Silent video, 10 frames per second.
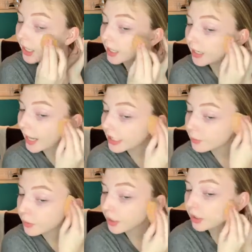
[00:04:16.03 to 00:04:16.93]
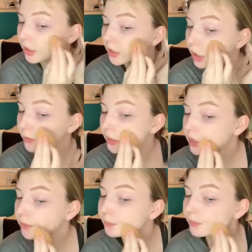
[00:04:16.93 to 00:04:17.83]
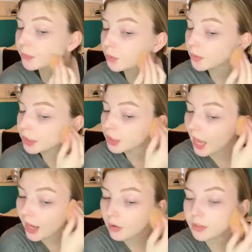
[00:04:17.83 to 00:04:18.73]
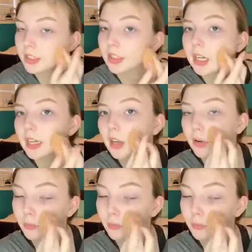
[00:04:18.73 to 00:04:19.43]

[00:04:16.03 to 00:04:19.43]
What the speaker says: And it has pretty good coverage, which I don't really like